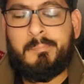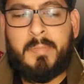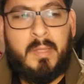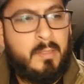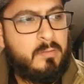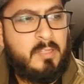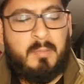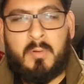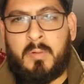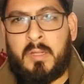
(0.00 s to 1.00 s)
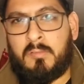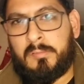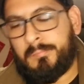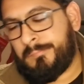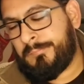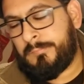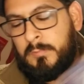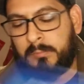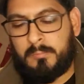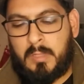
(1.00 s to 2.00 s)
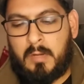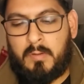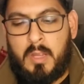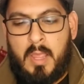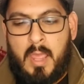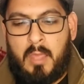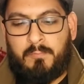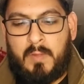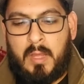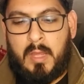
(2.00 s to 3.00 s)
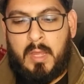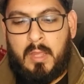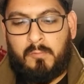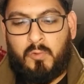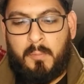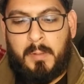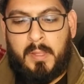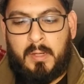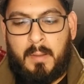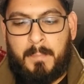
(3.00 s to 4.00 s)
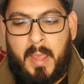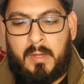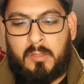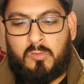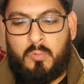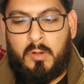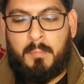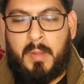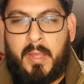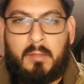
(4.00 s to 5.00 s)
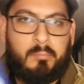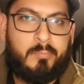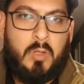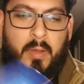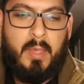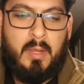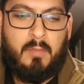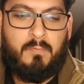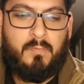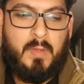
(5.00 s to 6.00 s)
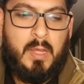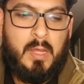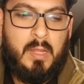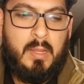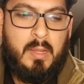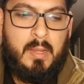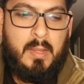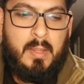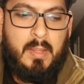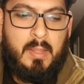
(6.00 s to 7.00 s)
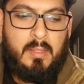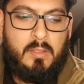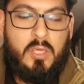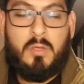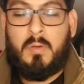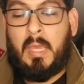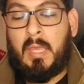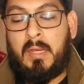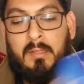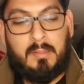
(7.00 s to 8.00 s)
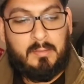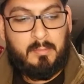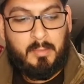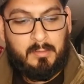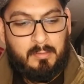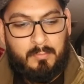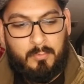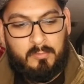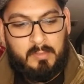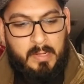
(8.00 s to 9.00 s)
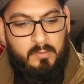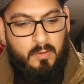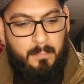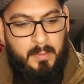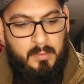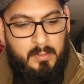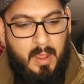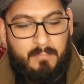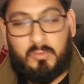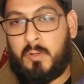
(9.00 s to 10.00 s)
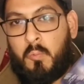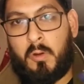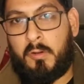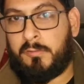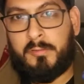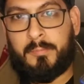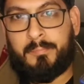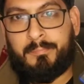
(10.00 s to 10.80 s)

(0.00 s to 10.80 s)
But entertainment-wise, whatever. If you were planning on buying it because you wanted to buy it, go ahead. If you hate it, then everyone's entitled to their opinion. I've seen worse.